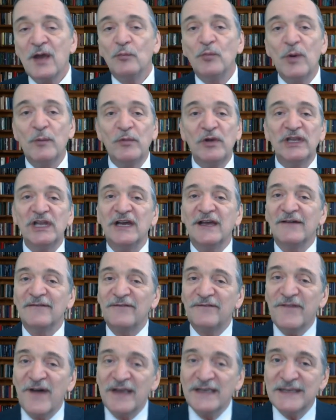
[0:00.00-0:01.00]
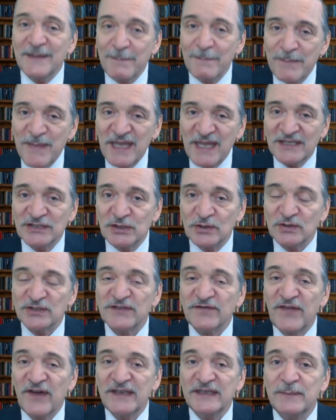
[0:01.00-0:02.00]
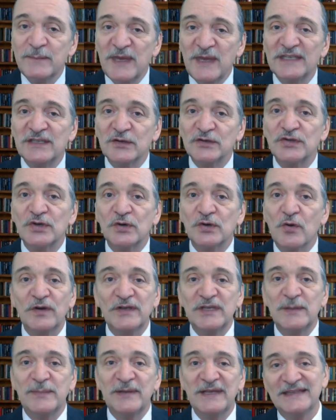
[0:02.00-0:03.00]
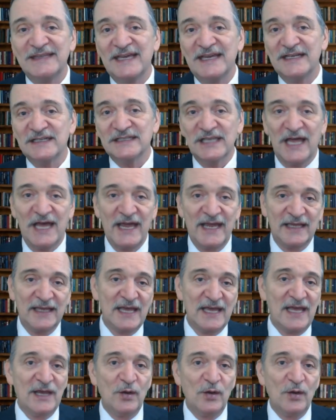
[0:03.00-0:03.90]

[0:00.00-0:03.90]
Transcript: When we look at fundamentals, fundamentals are going to be things like